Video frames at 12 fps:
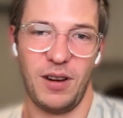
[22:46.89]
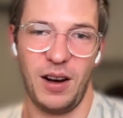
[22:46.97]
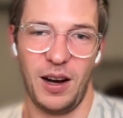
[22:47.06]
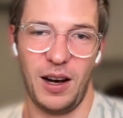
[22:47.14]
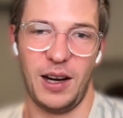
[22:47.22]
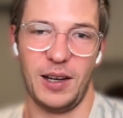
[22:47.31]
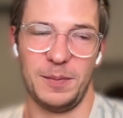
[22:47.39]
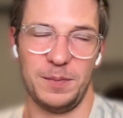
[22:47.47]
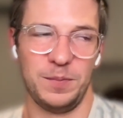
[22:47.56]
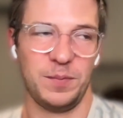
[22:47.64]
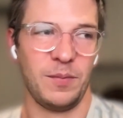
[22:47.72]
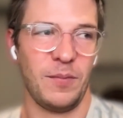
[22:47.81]
Um,
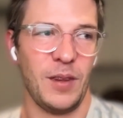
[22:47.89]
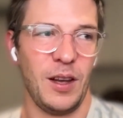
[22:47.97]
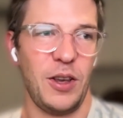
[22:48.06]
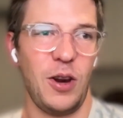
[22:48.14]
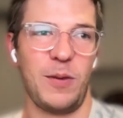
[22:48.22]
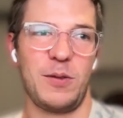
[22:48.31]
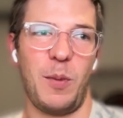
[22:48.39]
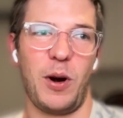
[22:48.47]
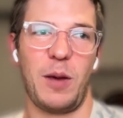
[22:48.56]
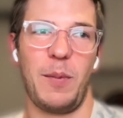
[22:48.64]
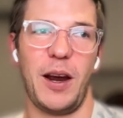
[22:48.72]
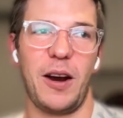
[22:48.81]
as a
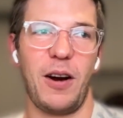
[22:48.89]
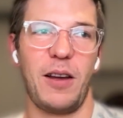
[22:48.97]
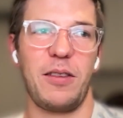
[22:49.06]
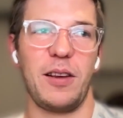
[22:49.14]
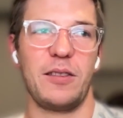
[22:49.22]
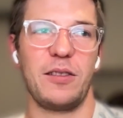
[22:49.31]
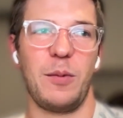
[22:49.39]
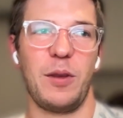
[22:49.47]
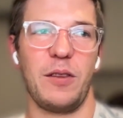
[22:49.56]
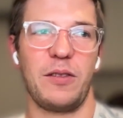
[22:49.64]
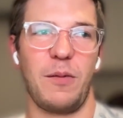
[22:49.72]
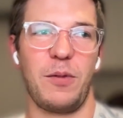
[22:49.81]
market maker, I think some of the
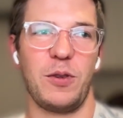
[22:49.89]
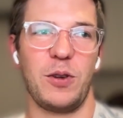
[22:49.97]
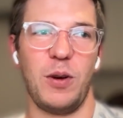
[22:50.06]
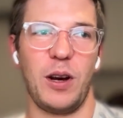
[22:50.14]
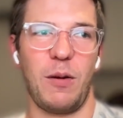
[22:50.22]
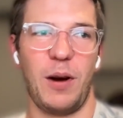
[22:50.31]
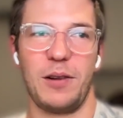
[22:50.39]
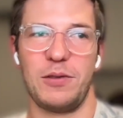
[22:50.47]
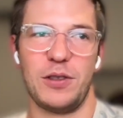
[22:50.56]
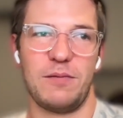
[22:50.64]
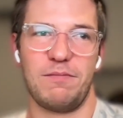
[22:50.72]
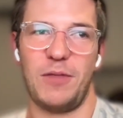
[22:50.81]
stuff they're doing around just